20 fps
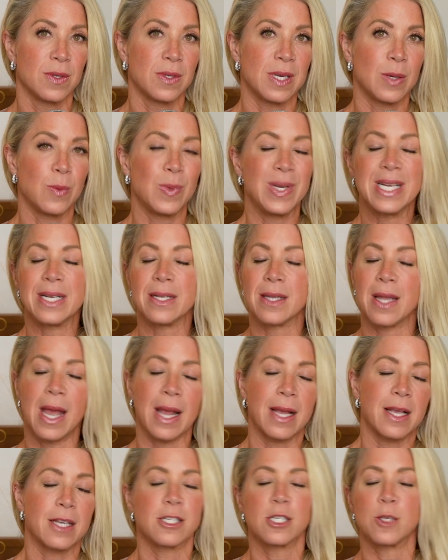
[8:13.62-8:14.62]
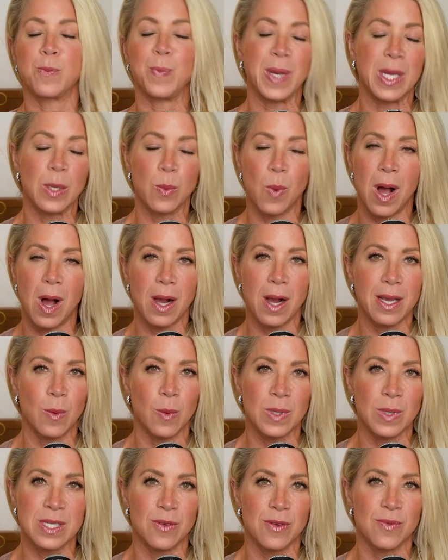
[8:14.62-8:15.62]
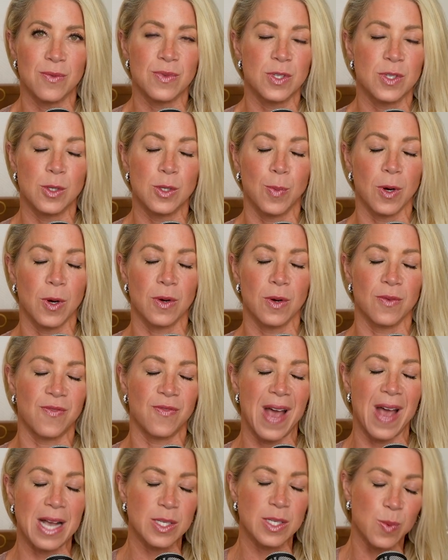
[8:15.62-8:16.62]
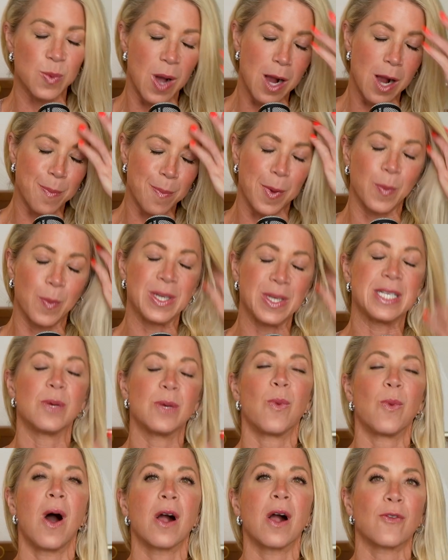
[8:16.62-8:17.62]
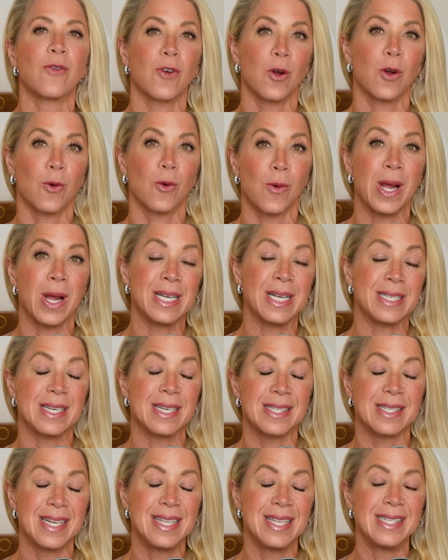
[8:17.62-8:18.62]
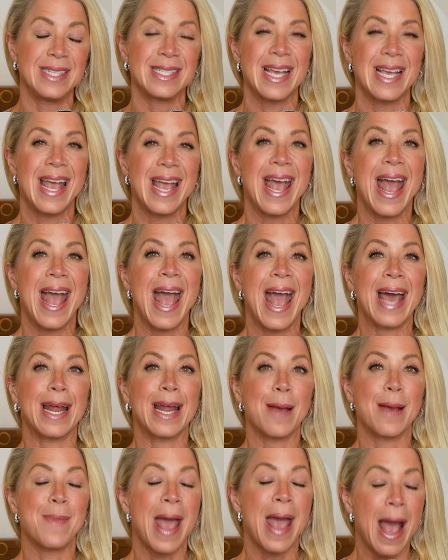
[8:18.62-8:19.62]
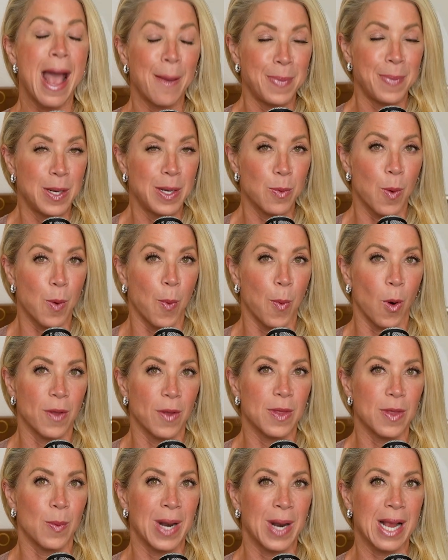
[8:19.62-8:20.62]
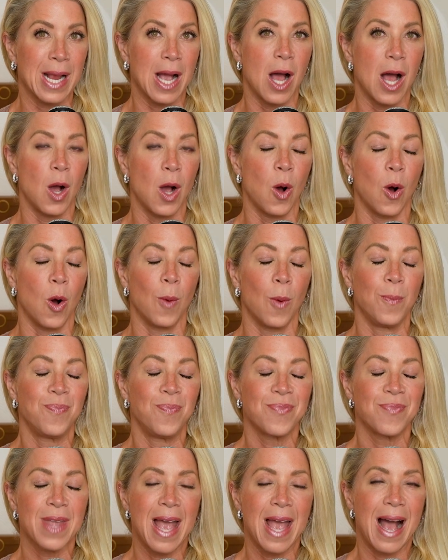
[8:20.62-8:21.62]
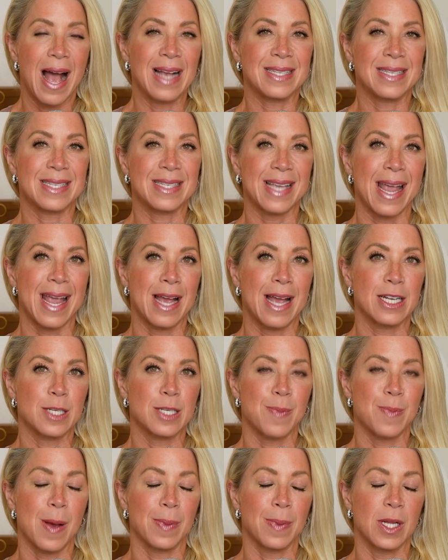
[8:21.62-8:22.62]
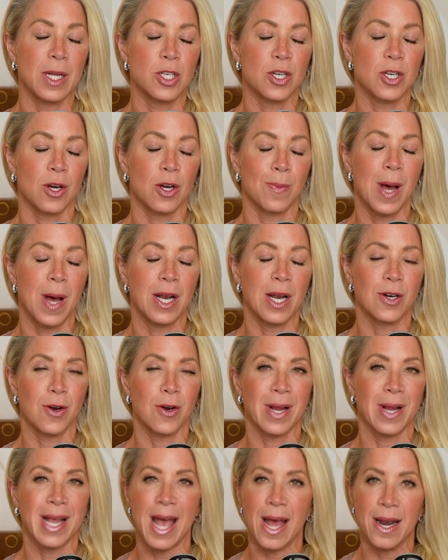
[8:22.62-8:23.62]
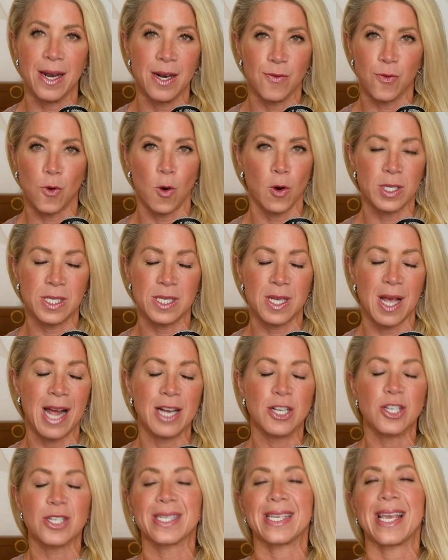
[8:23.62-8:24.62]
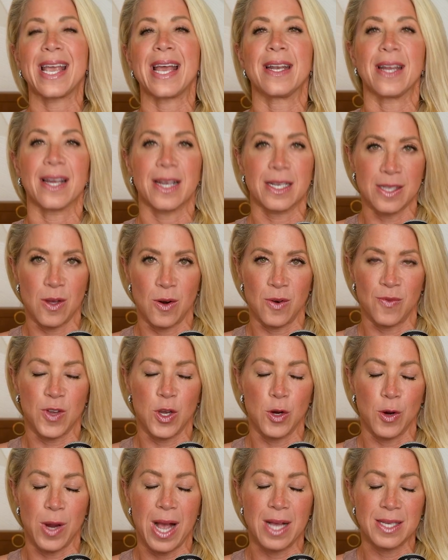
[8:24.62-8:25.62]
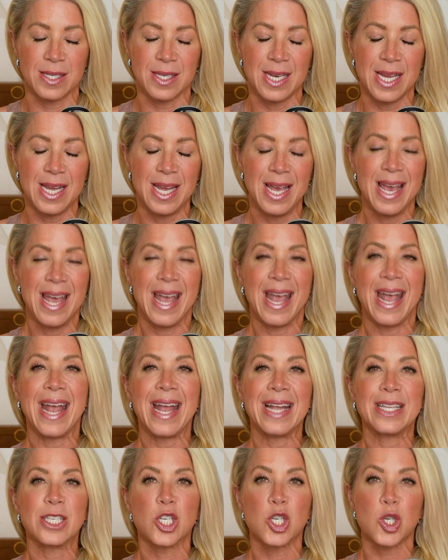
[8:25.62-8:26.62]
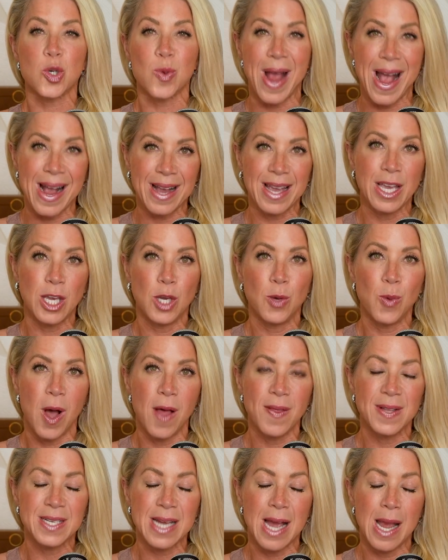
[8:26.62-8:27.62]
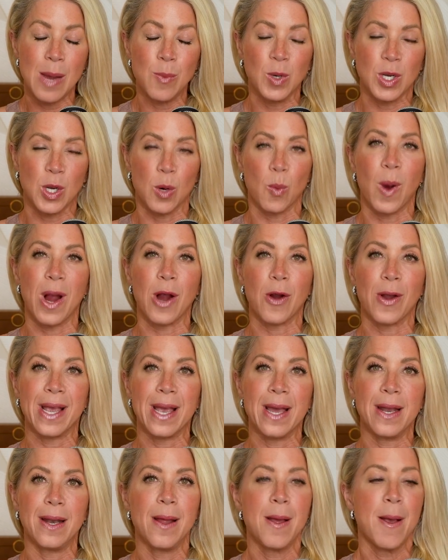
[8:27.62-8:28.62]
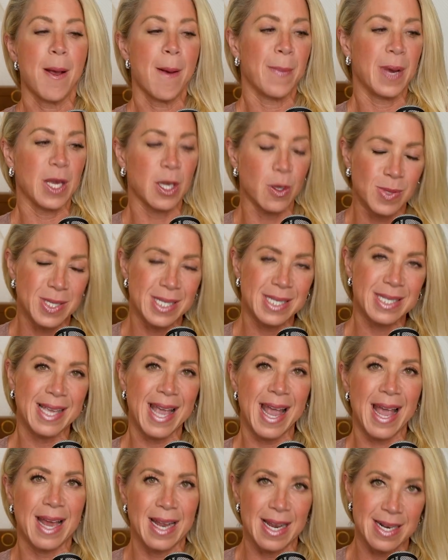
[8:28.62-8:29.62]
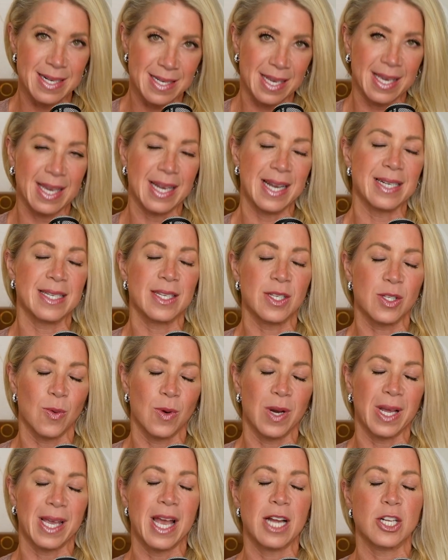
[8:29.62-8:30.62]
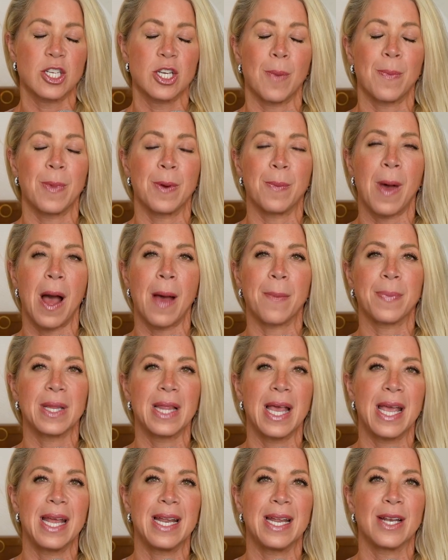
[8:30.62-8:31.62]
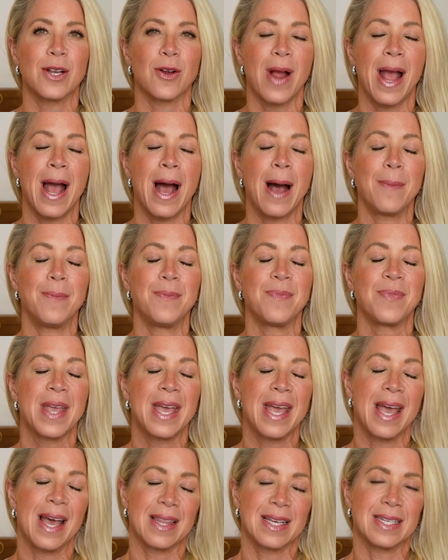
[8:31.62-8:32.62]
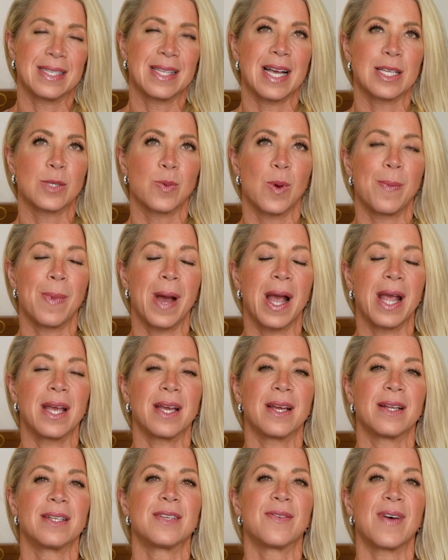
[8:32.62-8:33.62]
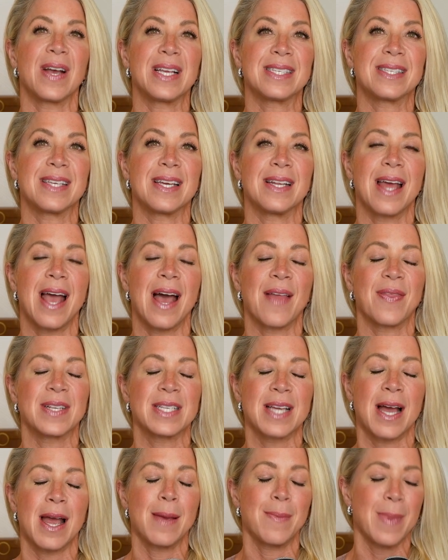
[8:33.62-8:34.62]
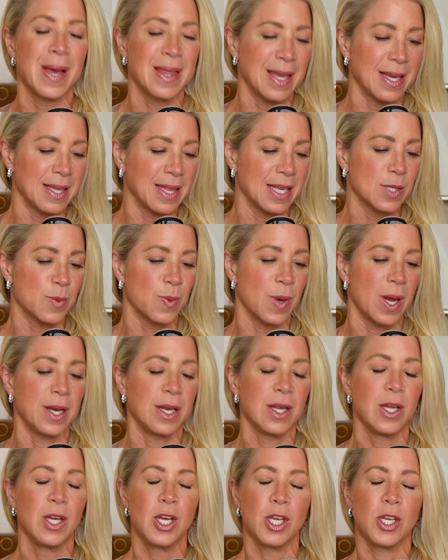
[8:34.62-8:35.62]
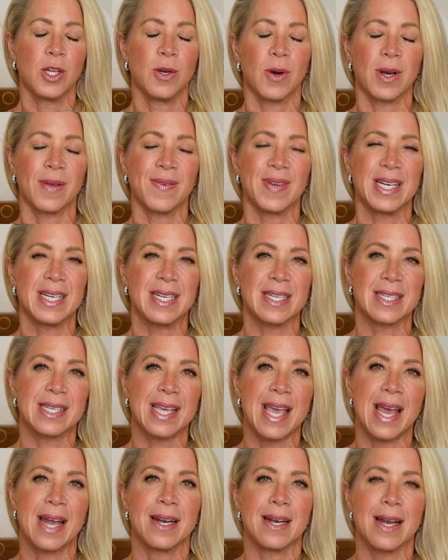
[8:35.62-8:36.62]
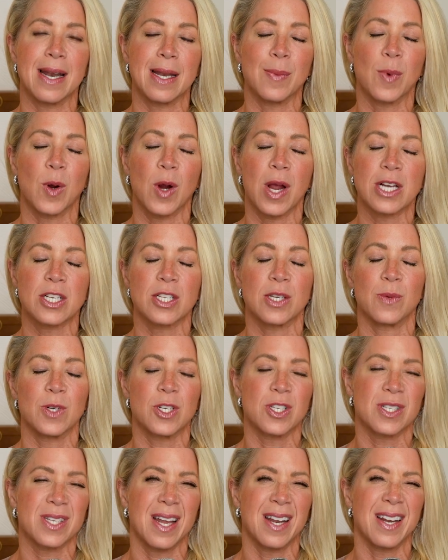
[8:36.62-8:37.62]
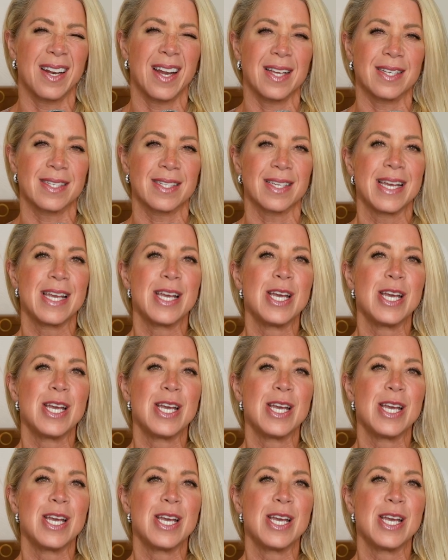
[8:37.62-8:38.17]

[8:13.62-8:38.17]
We didn't like speed walk. It wasn't a super fast walk, but we did walk for a great distance. And I'm happy to report that when I got home, I scanned my blood sugar monitor again. And of course, I just scanned it because out of curiosity, it's tracking you all the time when you're wearing it, but you scan it to get it to sort of catch up and populate in your app. At least that's what my device did at the time. I think this one, you don't even need to scan it anymore, actually, which is kind of nice.